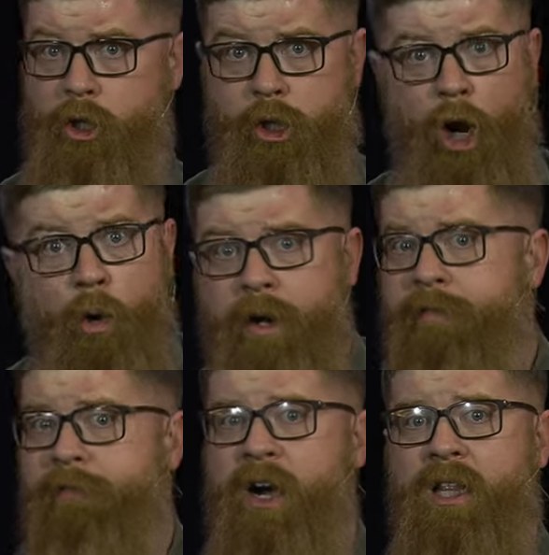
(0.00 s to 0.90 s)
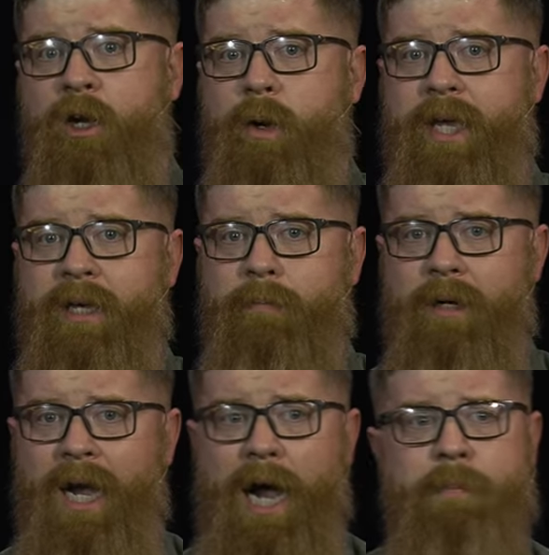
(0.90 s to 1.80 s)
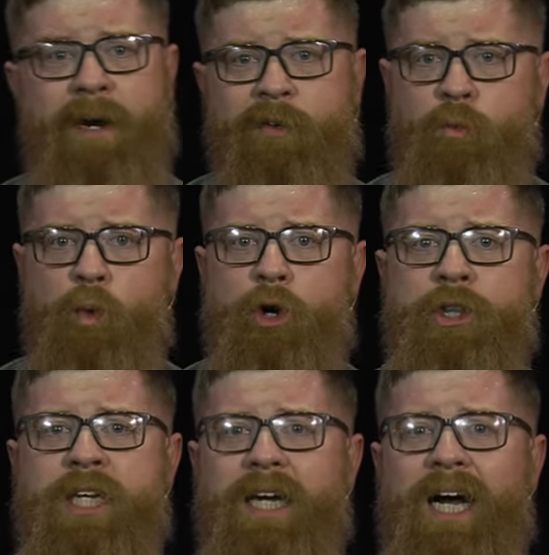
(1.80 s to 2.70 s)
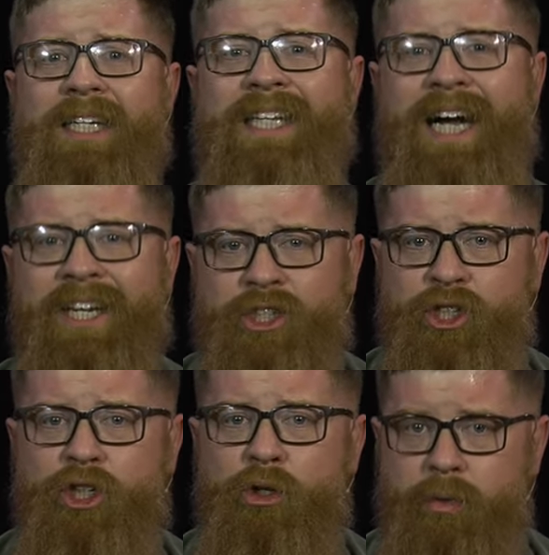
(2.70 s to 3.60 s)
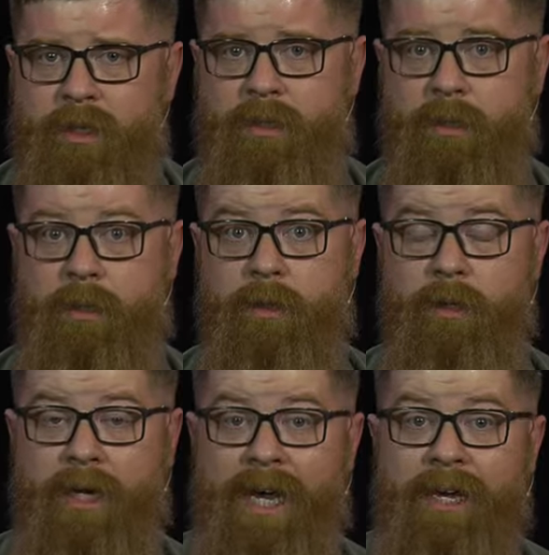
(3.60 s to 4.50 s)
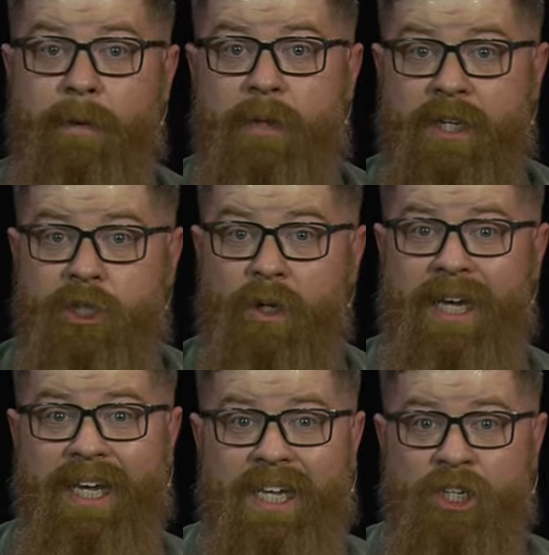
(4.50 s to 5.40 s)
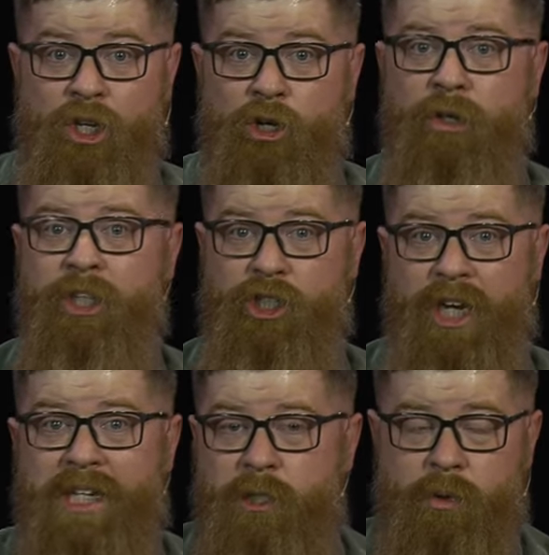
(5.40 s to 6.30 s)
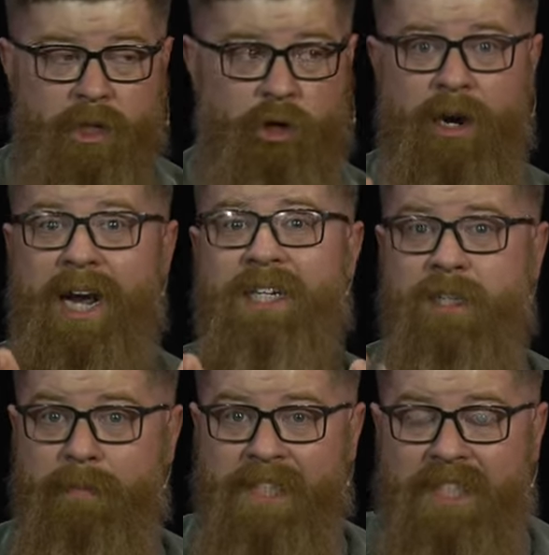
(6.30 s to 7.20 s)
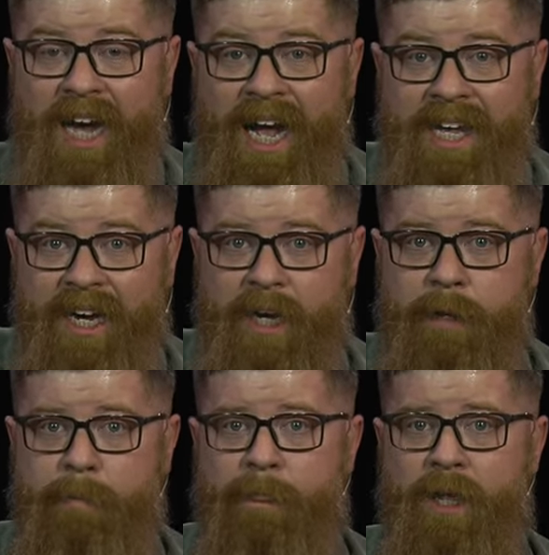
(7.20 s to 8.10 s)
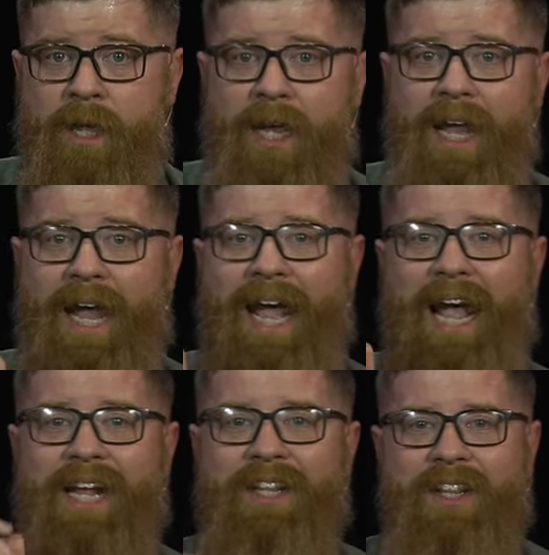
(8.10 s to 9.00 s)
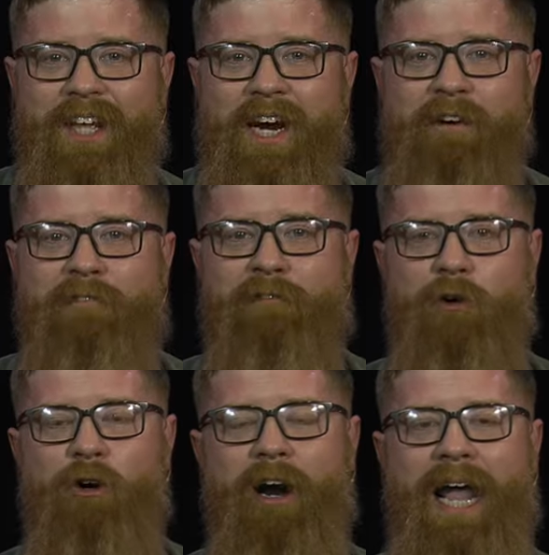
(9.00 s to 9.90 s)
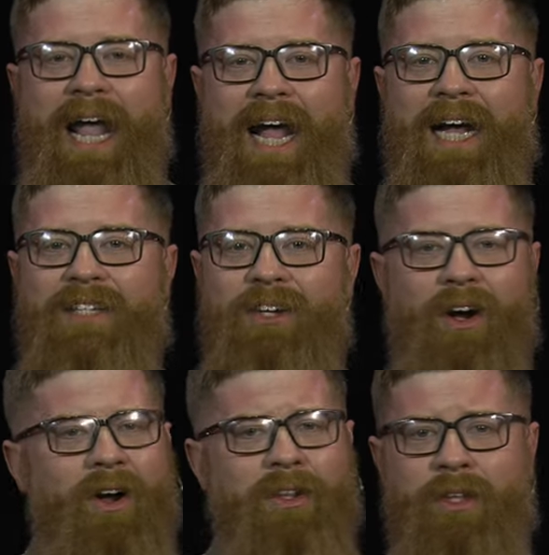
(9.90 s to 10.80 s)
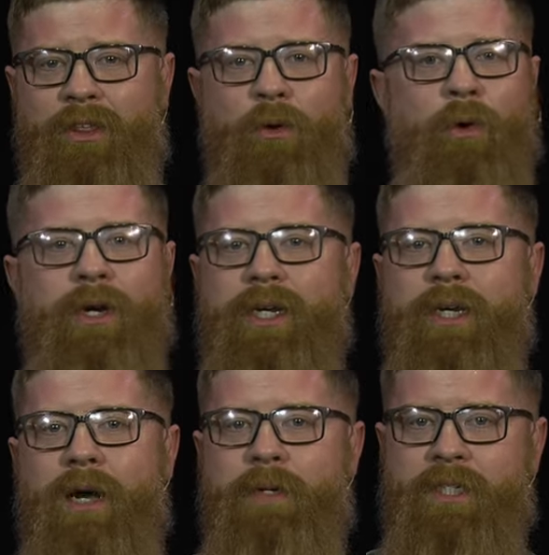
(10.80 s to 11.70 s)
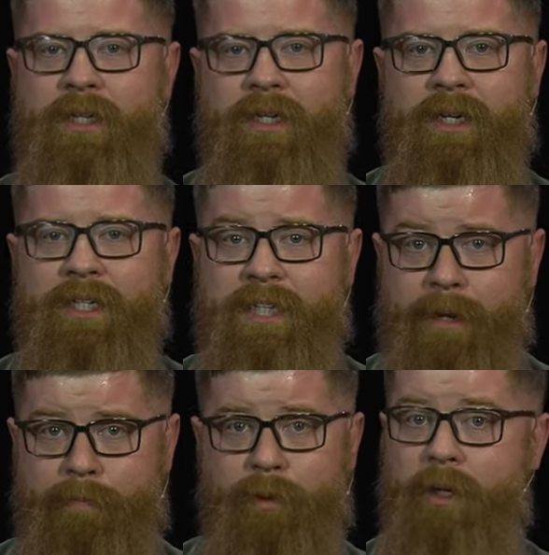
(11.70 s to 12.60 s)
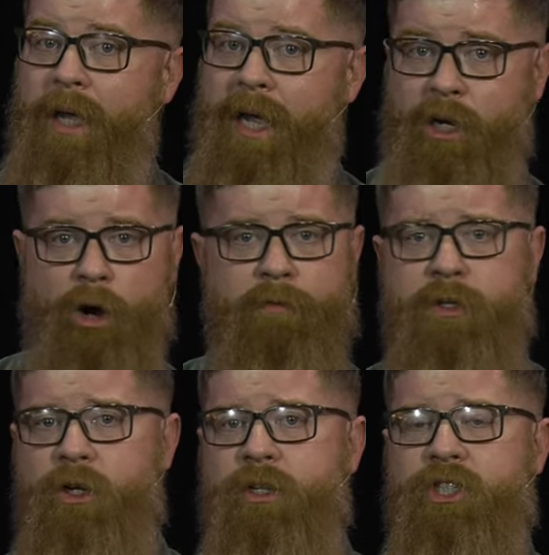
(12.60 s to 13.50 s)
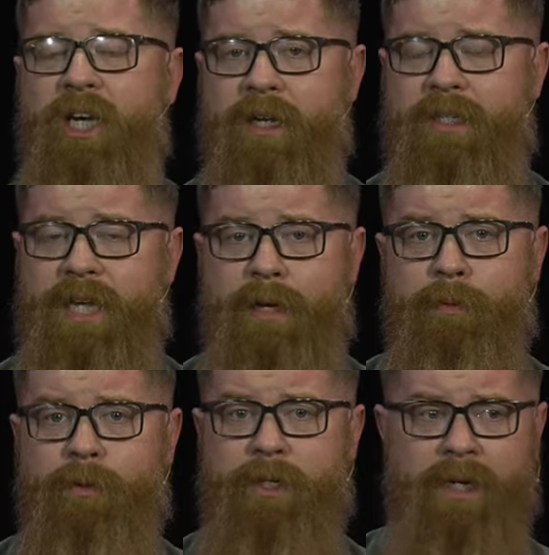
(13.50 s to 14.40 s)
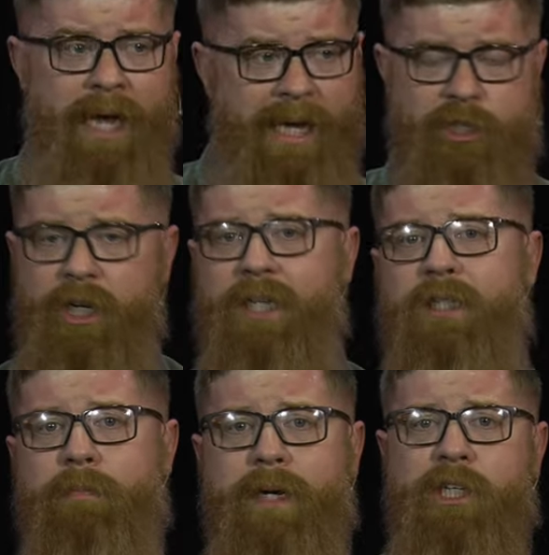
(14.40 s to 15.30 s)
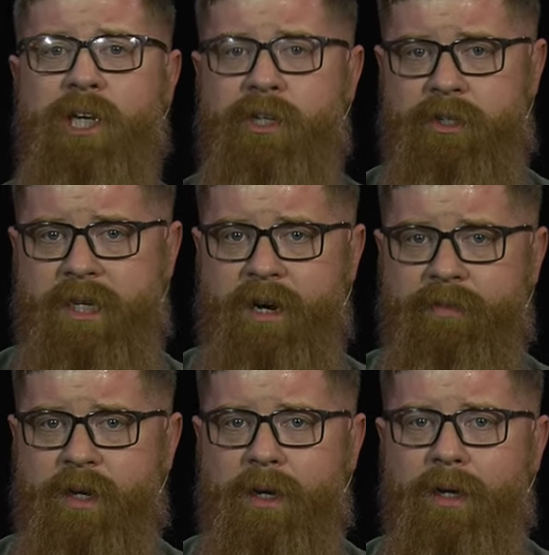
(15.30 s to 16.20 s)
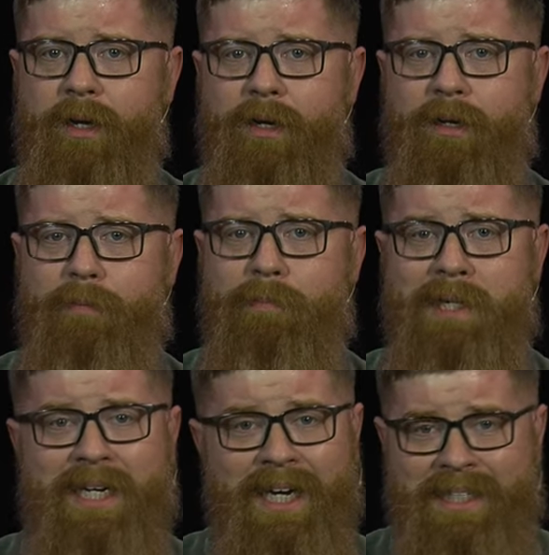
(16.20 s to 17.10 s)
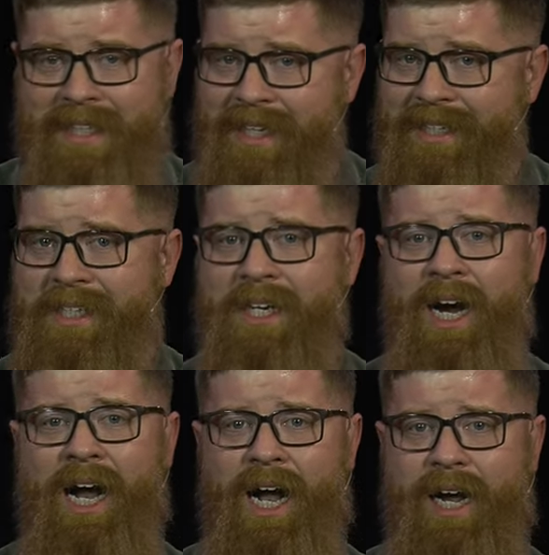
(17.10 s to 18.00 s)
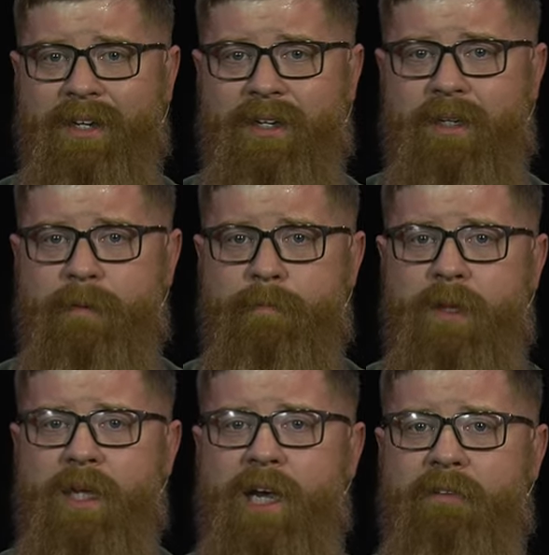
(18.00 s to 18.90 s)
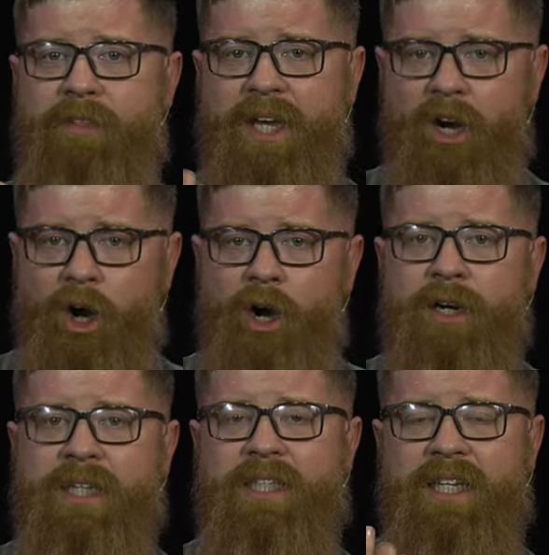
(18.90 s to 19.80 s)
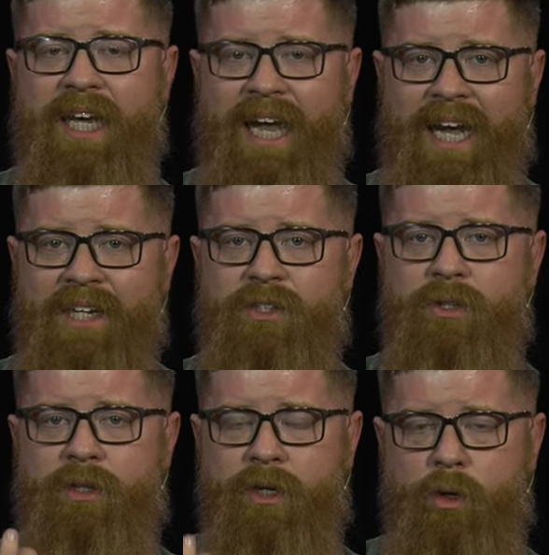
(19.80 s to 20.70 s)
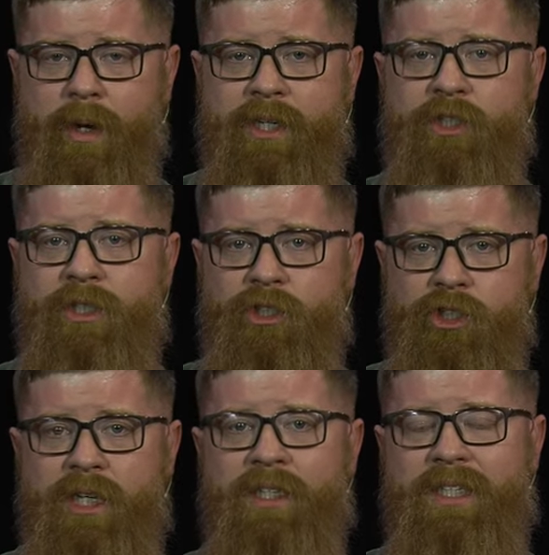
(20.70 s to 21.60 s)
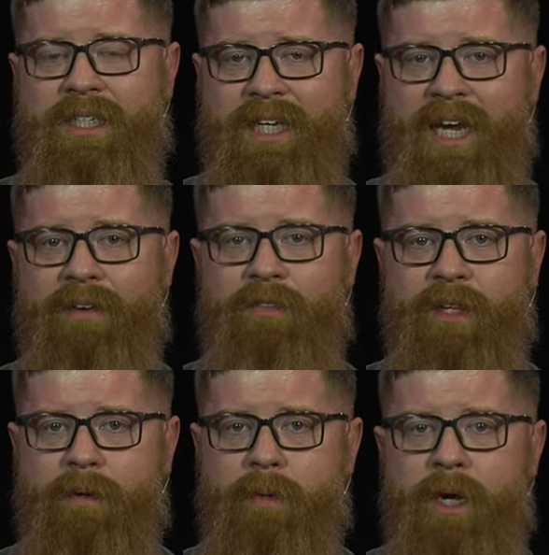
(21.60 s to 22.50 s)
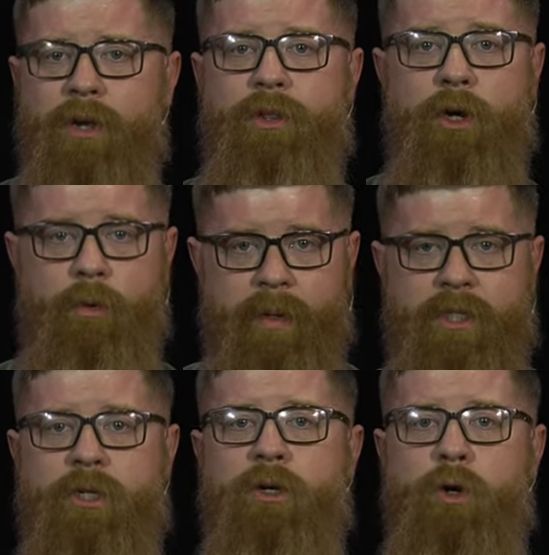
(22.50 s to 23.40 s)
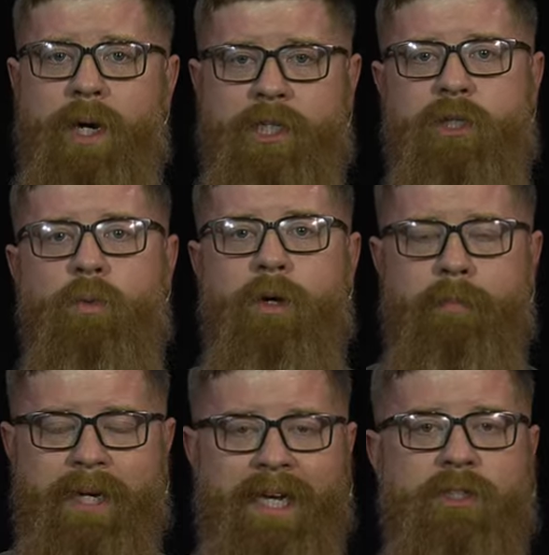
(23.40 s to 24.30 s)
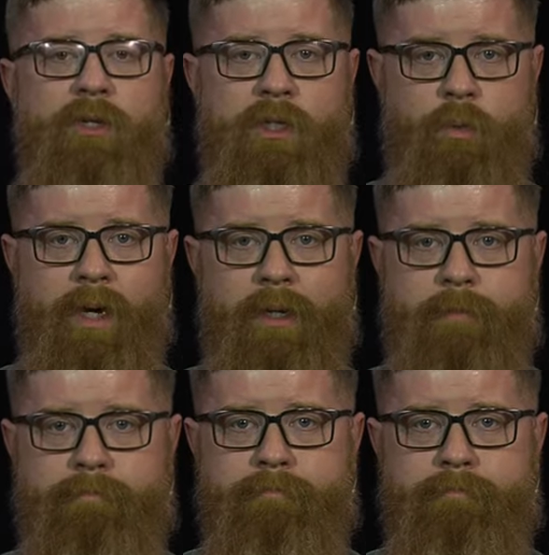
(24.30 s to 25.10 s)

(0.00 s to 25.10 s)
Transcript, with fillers: Go and follow him. I'm not even worthy to untie his shoes. Okay? And so he knew that Jesus was the Christ, the Messiah, and therefore has all authority to come into the temple and overturn cha- tables and, and chase the money changers out of there because he's God. If they honestly answered the question Jesus gave them, their original question would have been answered as well.